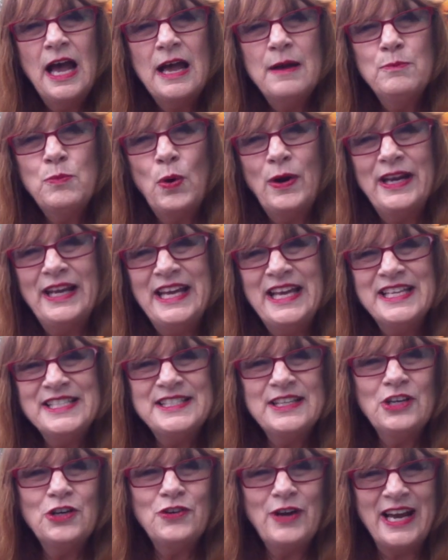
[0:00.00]
more
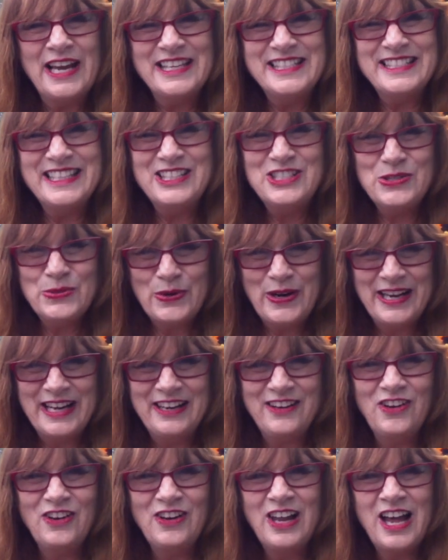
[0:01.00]
ease and grace and joy
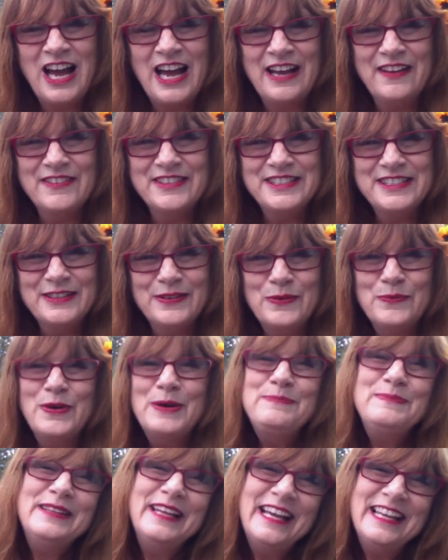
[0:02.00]
in our lives.
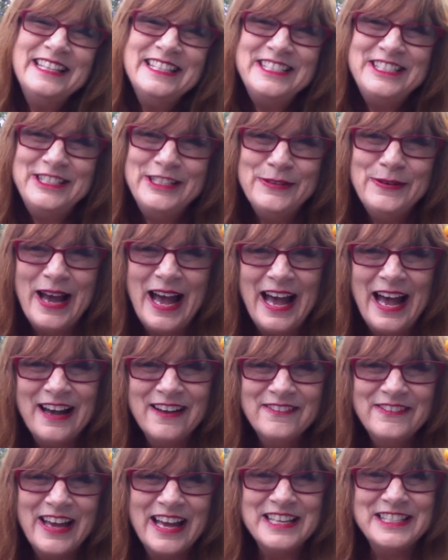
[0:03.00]
What plans do you
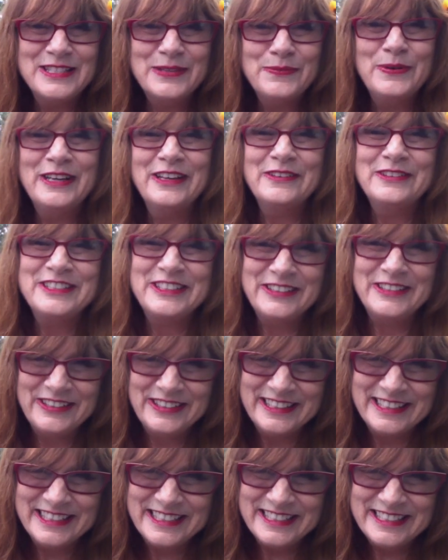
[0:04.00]
have as the wheel
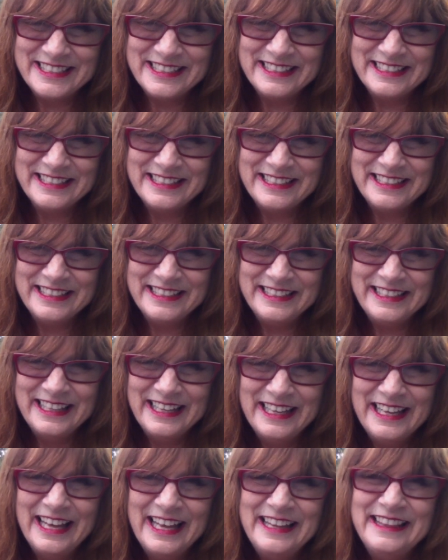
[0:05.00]
turns?
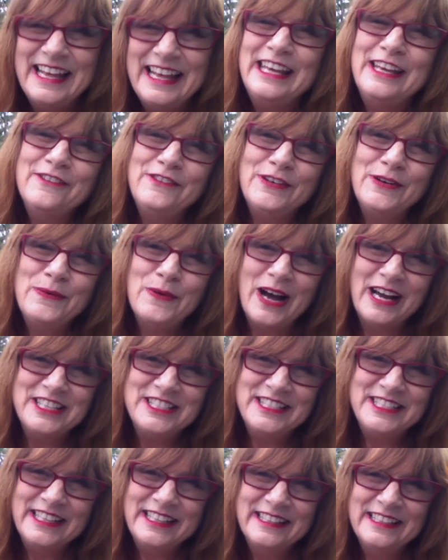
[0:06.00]
Thank you for
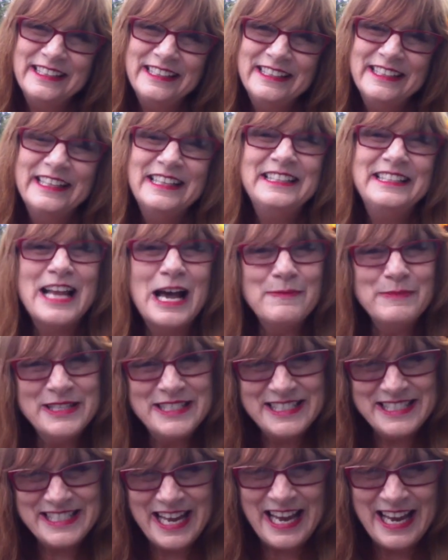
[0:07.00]
watching.
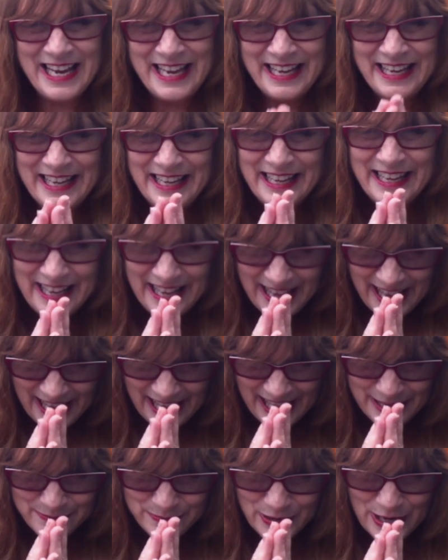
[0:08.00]
Namaste
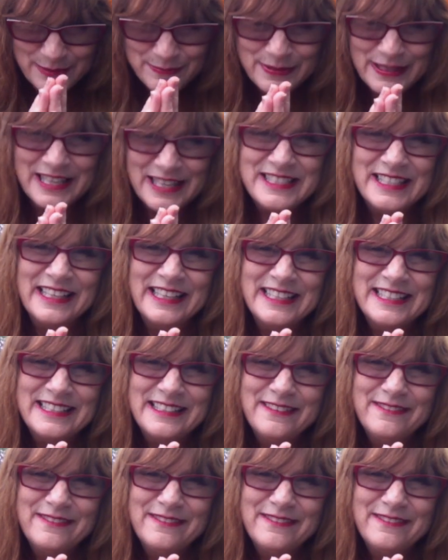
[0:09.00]
and bright blessings.